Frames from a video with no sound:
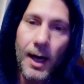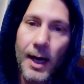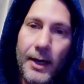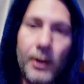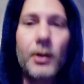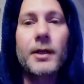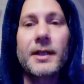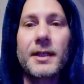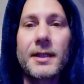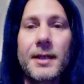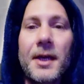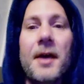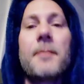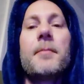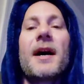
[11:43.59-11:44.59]
hierarchy,
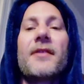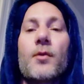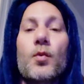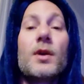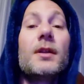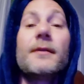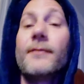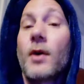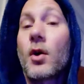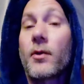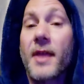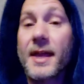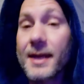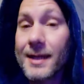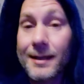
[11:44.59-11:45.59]
by the will of all
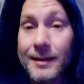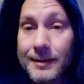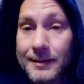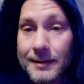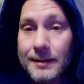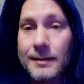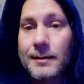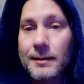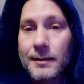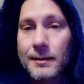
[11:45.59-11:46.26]
that is,